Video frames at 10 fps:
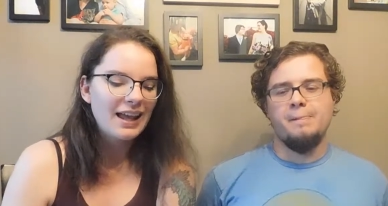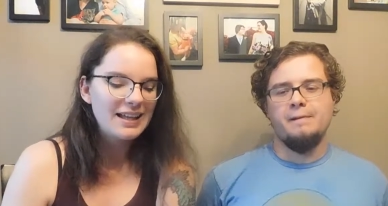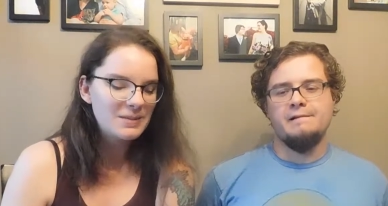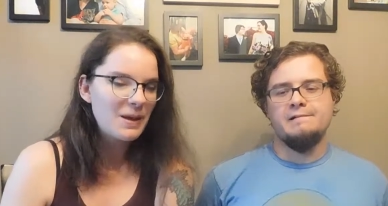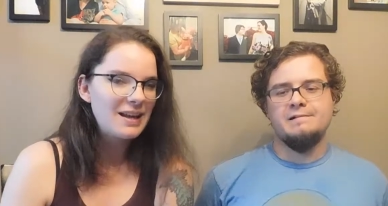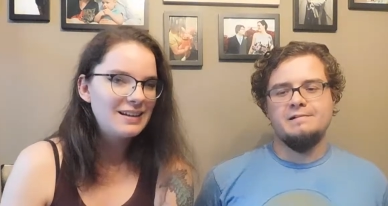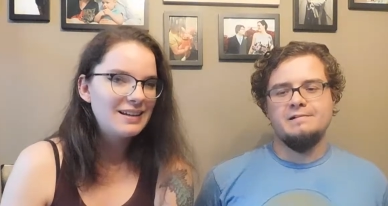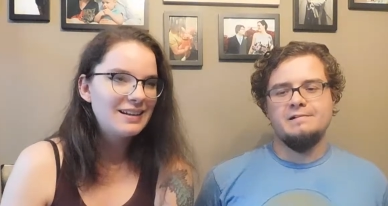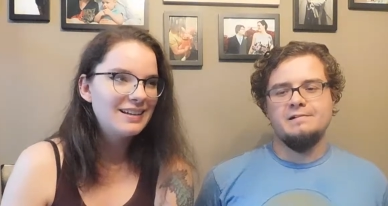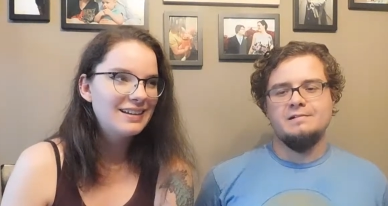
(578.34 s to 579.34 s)
Speaker 1: It's
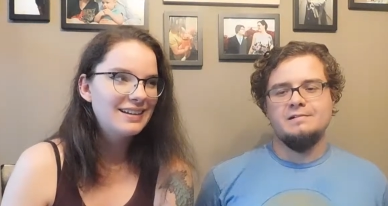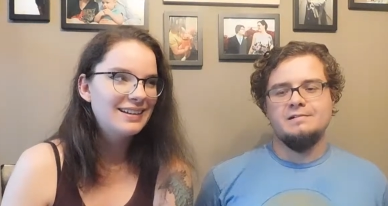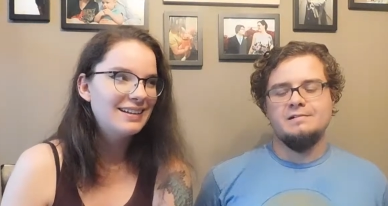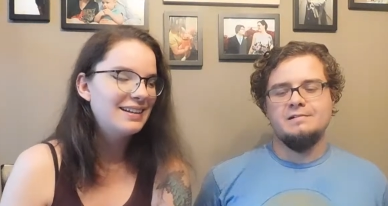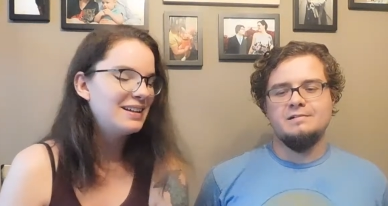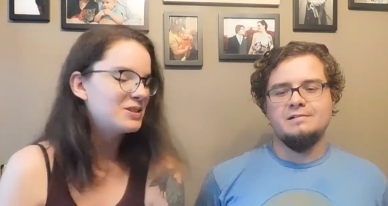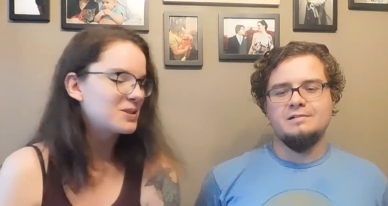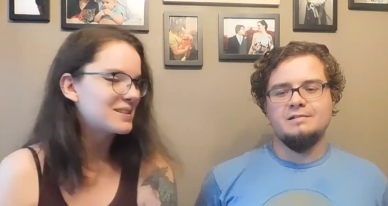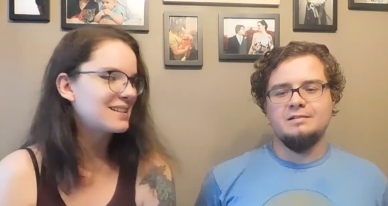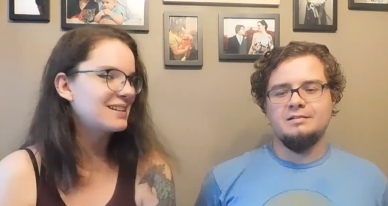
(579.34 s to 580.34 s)
been
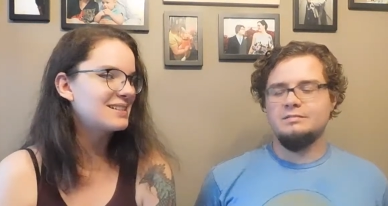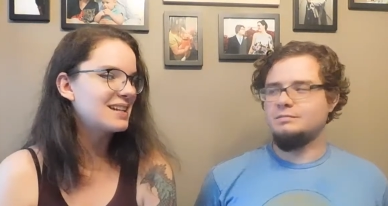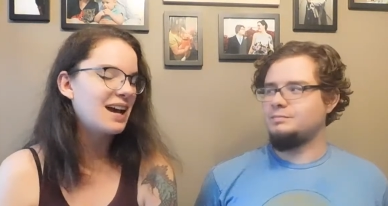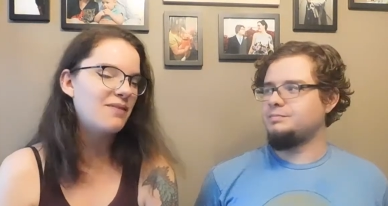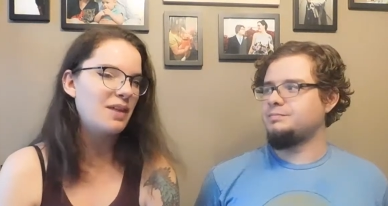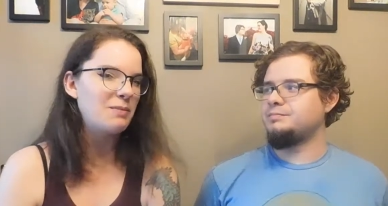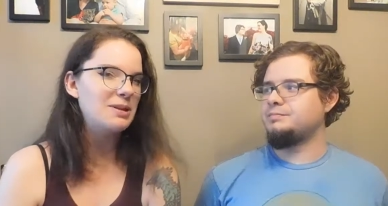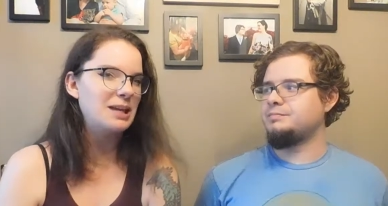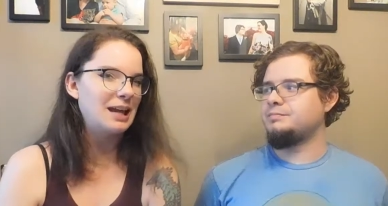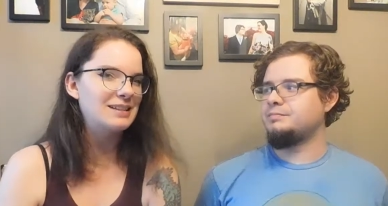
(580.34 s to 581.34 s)
interesting to have that be
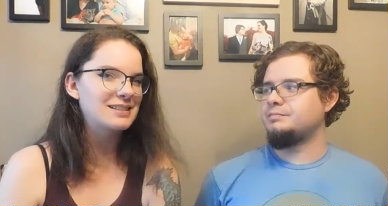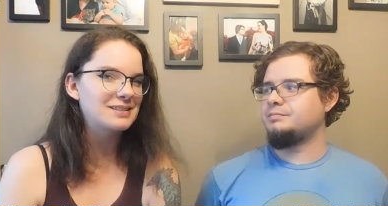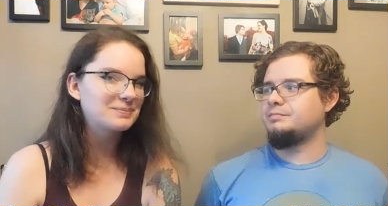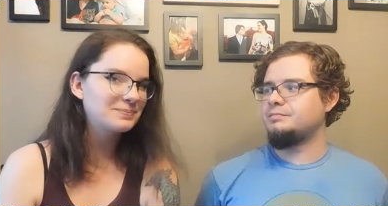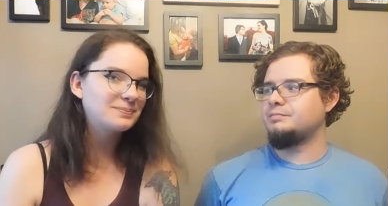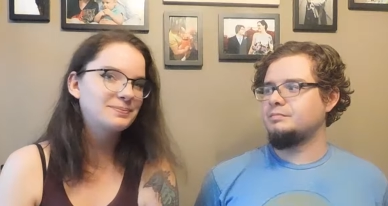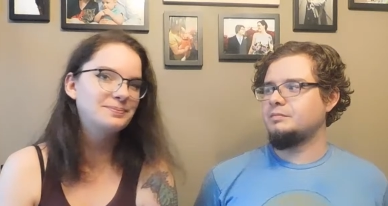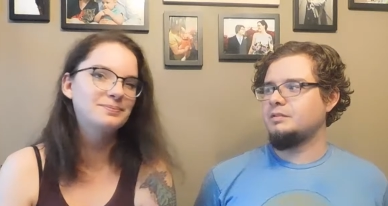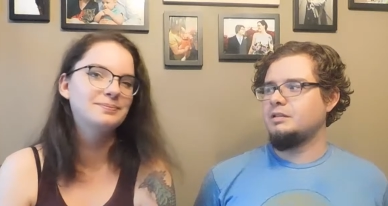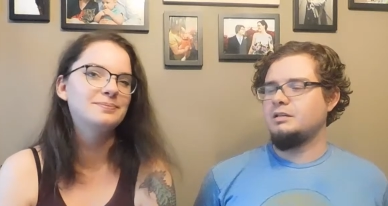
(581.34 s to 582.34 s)
the case.
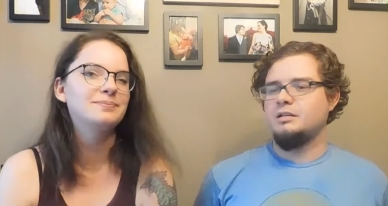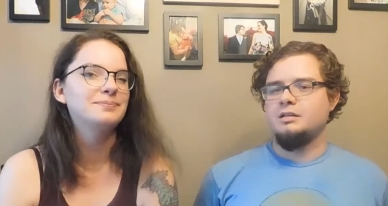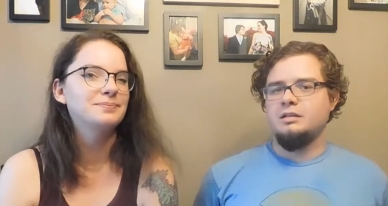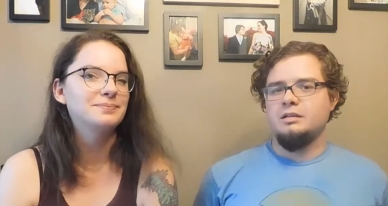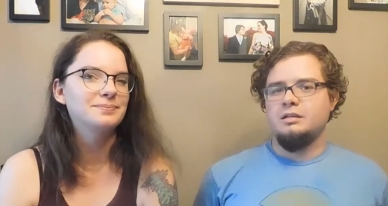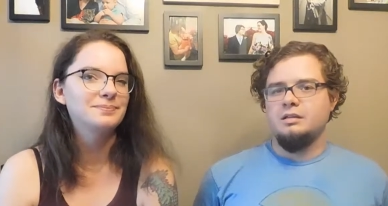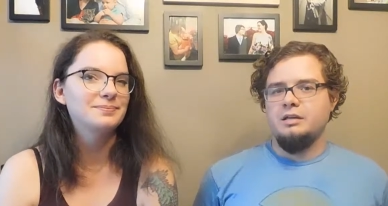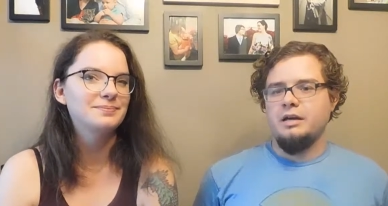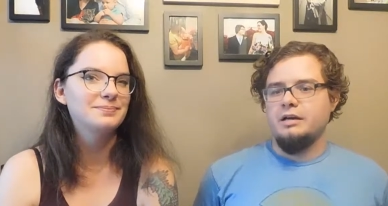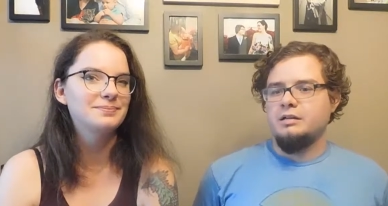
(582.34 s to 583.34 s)

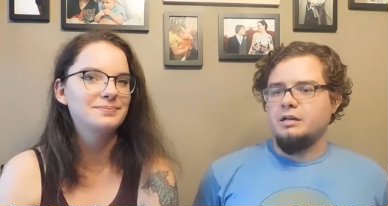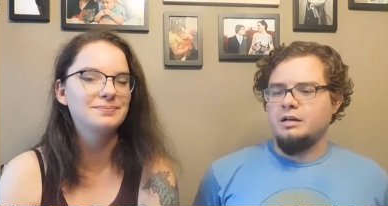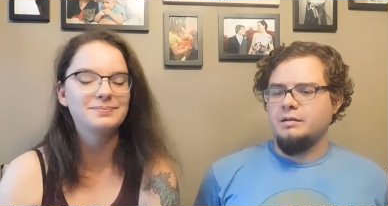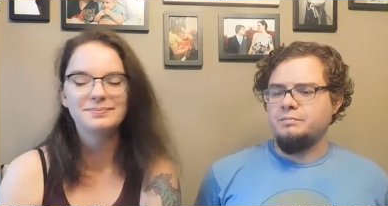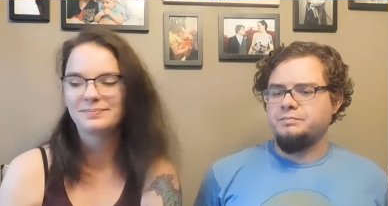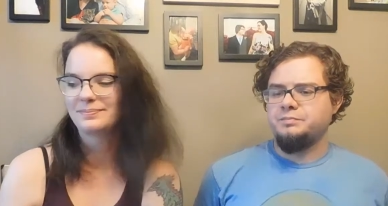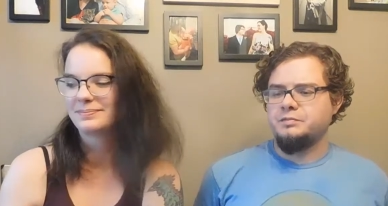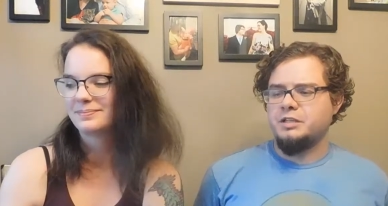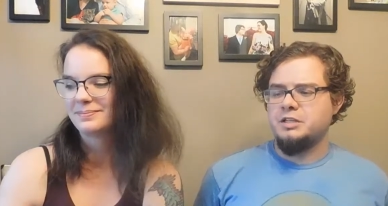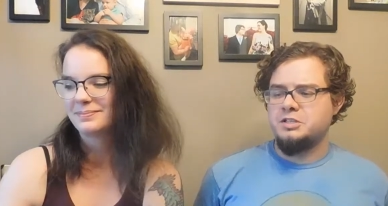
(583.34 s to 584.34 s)
Speaker 2: Yeah,
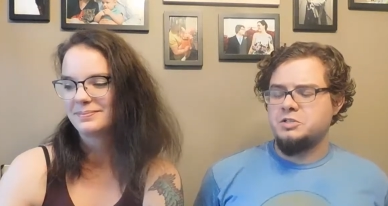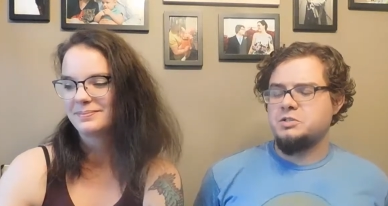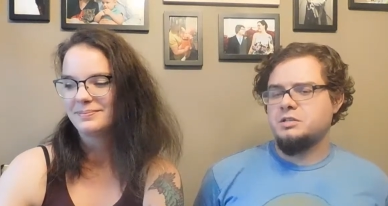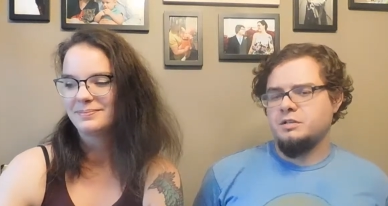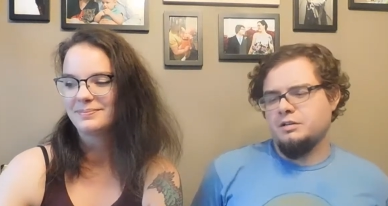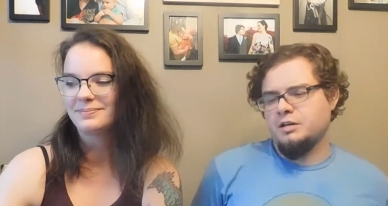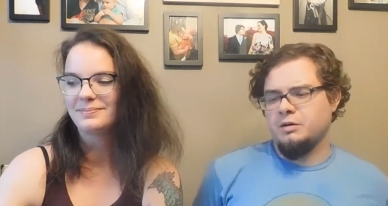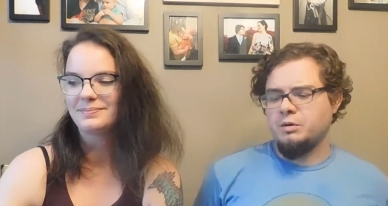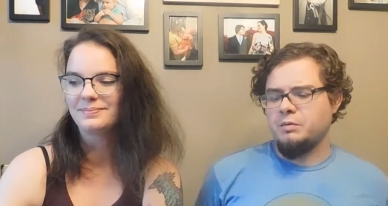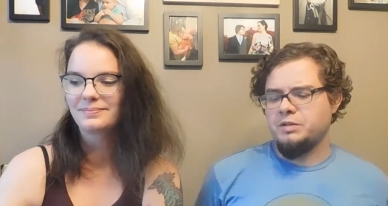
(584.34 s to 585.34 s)
and this is kind
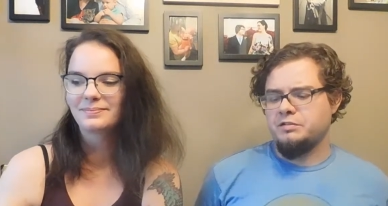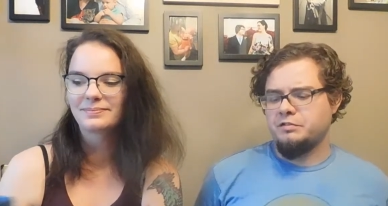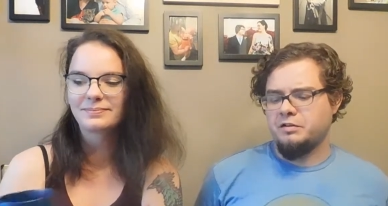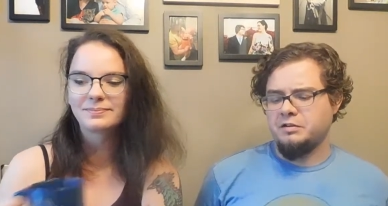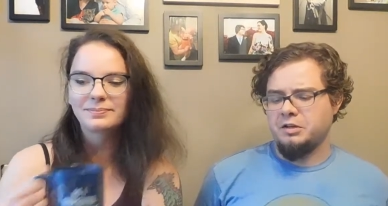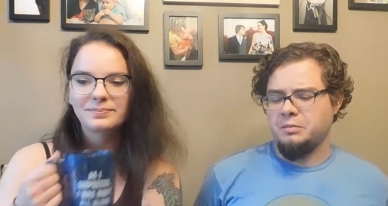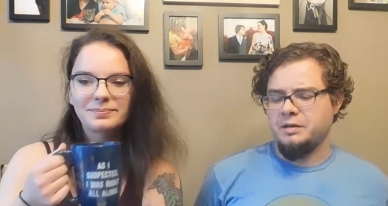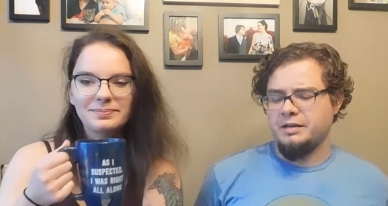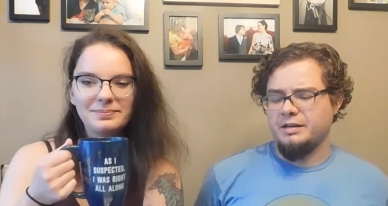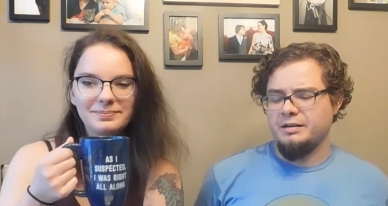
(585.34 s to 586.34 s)
of where we differ a little
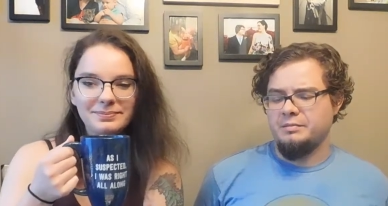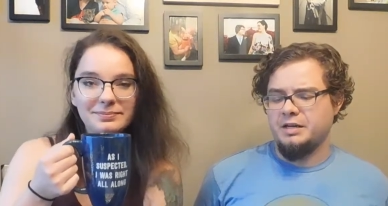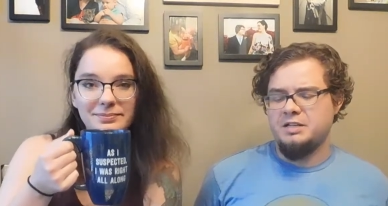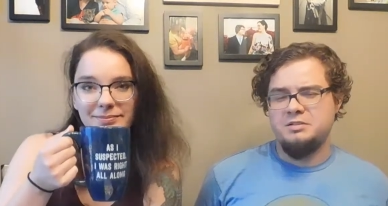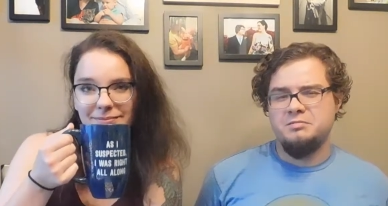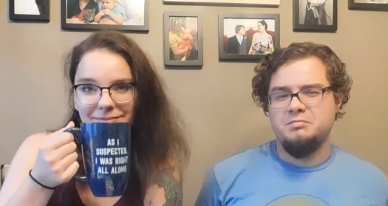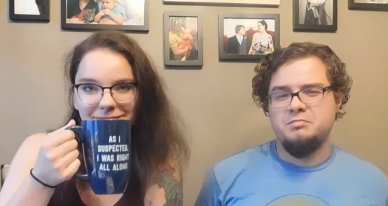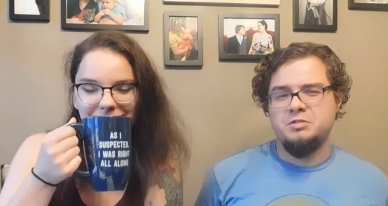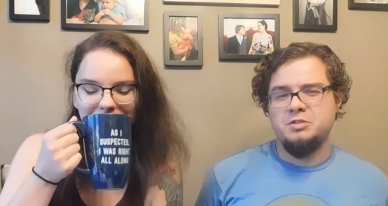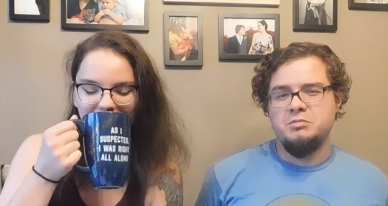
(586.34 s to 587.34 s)
bit.
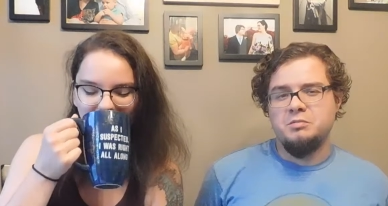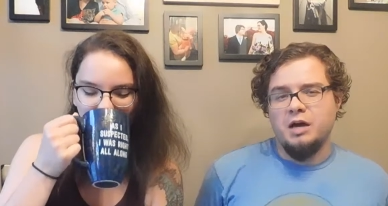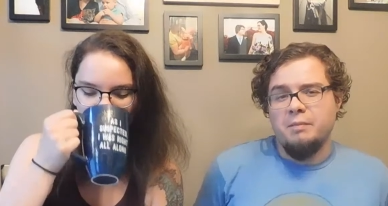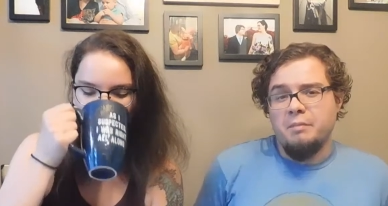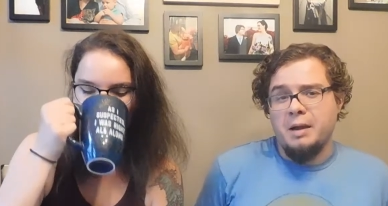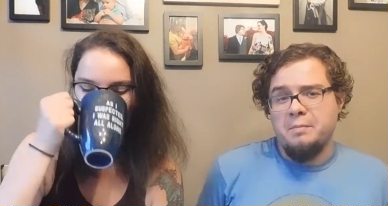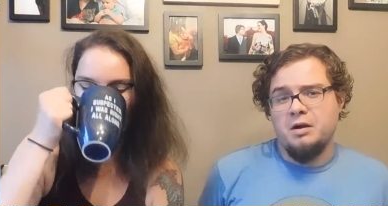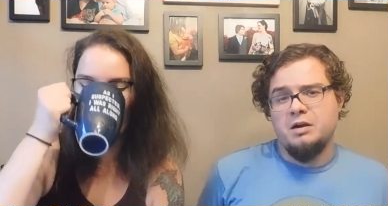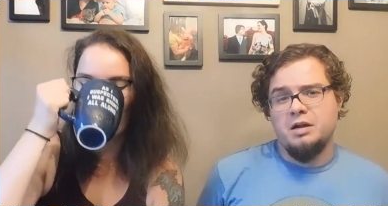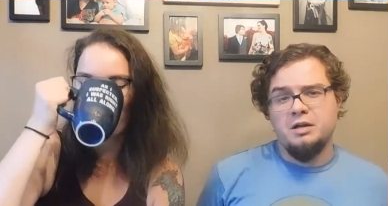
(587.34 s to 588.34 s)
On my part,